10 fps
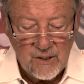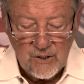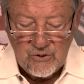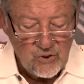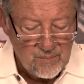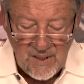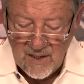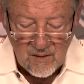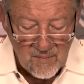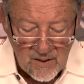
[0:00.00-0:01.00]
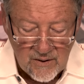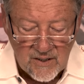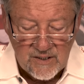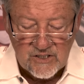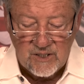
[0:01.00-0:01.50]
To be an
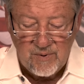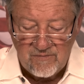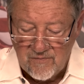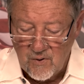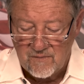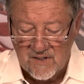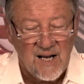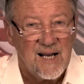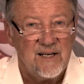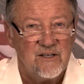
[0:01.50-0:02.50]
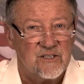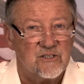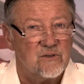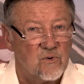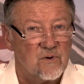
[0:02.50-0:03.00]
American is to be full of kindness
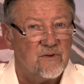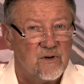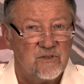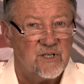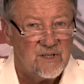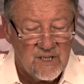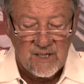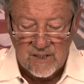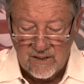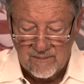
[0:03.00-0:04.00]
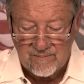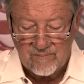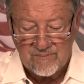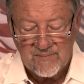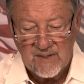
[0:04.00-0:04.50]
toward those in need.
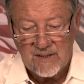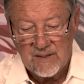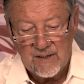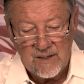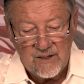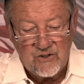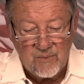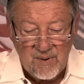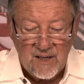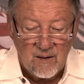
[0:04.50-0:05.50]
To be an